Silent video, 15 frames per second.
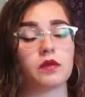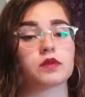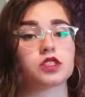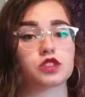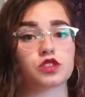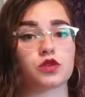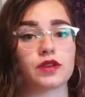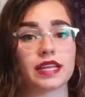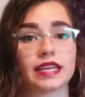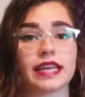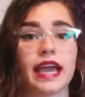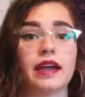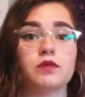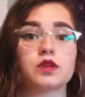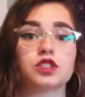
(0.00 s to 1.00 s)
what you're going to
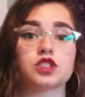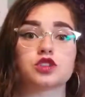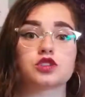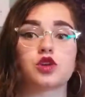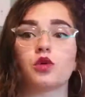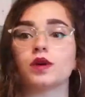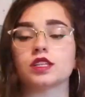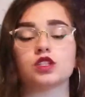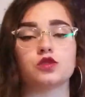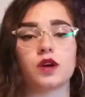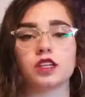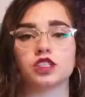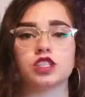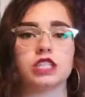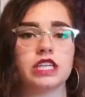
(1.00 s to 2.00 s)
get, what you're going to
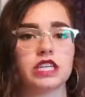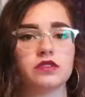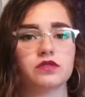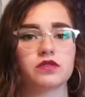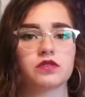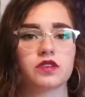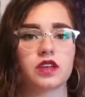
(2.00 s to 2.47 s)
achieve.